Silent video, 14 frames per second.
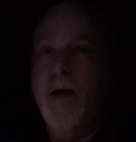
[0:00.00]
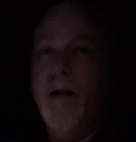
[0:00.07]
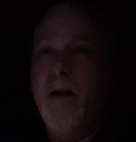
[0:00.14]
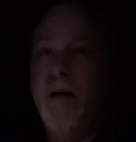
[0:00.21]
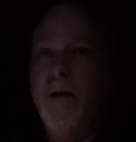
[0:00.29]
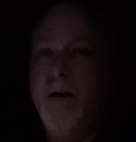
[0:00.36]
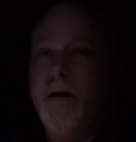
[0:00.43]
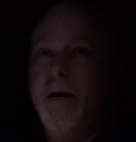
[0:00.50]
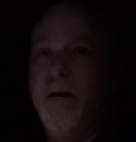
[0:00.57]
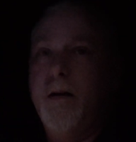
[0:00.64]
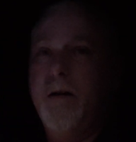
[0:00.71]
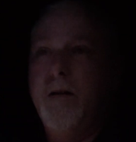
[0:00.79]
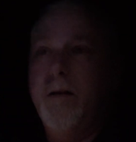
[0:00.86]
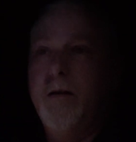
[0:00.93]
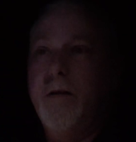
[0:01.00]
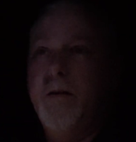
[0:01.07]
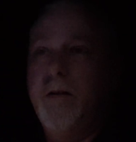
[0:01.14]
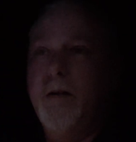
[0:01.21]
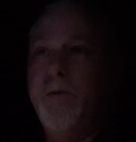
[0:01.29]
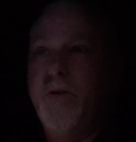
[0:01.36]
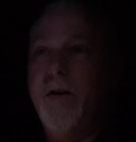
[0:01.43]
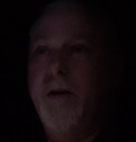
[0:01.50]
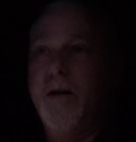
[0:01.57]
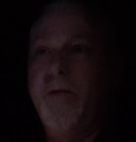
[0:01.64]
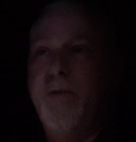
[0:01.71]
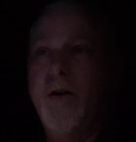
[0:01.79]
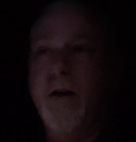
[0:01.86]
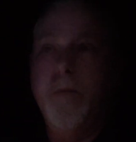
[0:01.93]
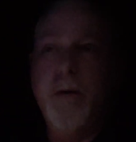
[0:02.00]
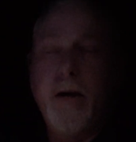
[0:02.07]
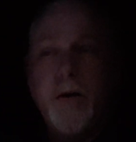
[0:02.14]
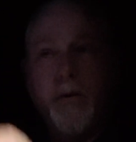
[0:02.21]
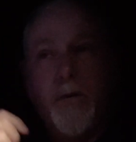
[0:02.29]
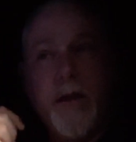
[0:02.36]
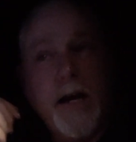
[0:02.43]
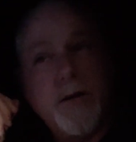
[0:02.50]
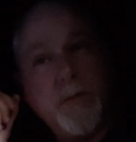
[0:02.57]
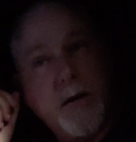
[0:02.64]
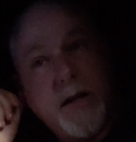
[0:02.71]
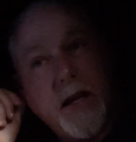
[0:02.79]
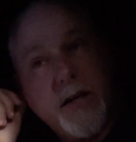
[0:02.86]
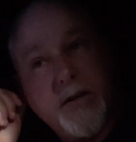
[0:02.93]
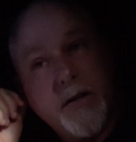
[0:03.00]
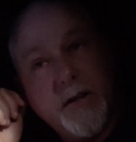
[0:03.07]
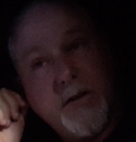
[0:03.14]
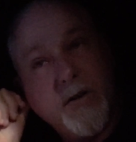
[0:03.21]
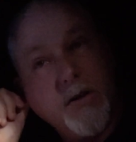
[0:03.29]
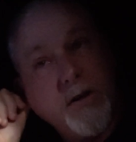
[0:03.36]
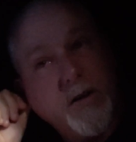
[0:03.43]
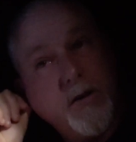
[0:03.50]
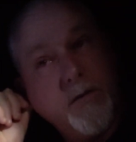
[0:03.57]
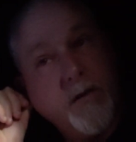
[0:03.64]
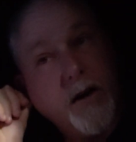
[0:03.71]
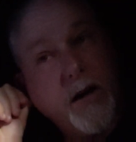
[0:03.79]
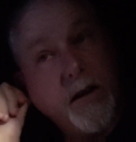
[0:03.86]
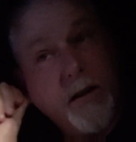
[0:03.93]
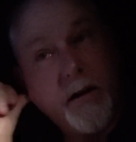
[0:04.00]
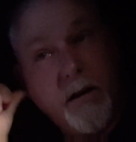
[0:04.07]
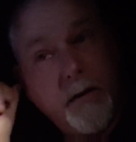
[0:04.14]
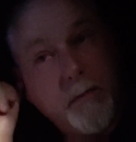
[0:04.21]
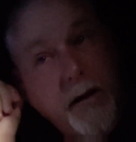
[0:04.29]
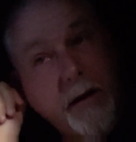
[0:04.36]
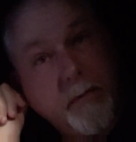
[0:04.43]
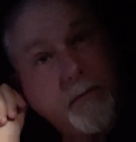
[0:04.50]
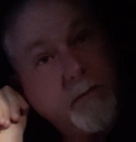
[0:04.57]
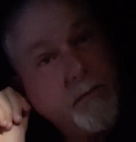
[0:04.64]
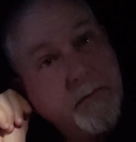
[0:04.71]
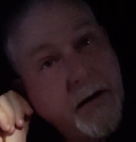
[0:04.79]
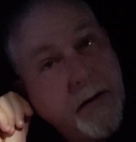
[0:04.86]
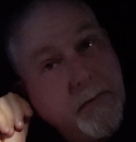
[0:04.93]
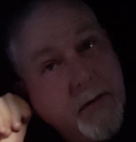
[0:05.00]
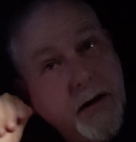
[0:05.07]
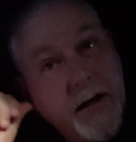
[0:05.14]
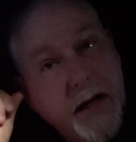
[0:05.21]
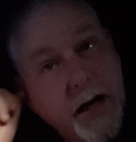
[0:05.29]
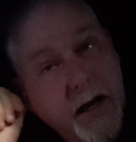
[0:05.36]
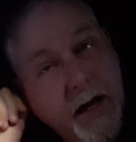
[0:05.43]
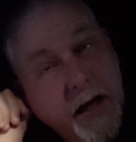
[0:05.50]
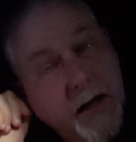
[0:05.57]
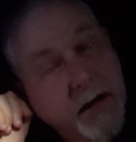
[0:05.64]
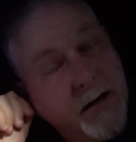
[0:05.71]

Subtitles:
And if you come in here with the expectation that you're going to do very little and make money at it,